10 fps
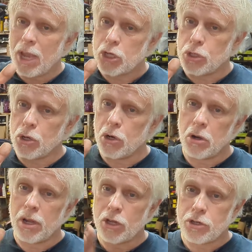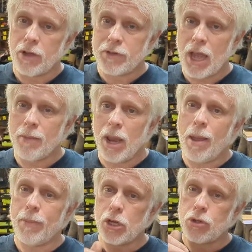make sure, get yourself a timing
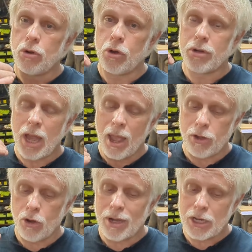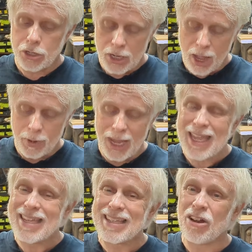light, make sure your ignition timing
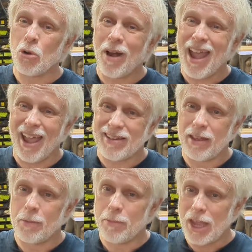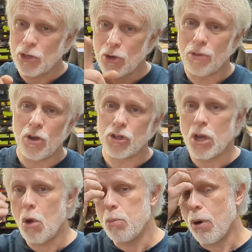is correct. Make sure there's
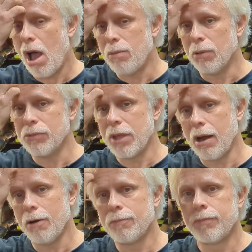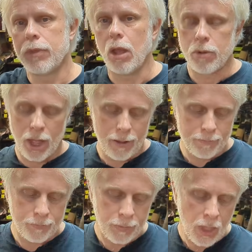no problems there. Okay?
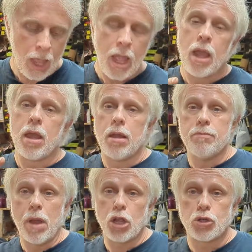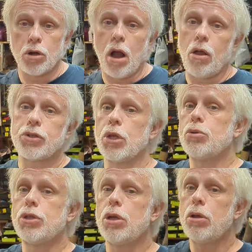Make sure also
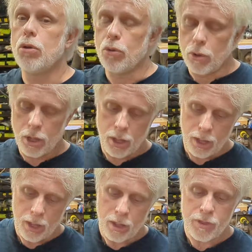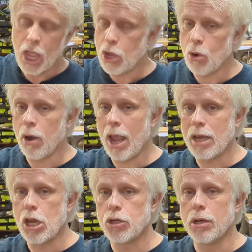too that your
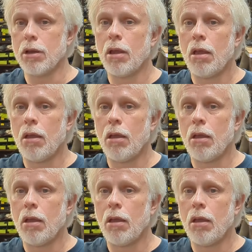ignition,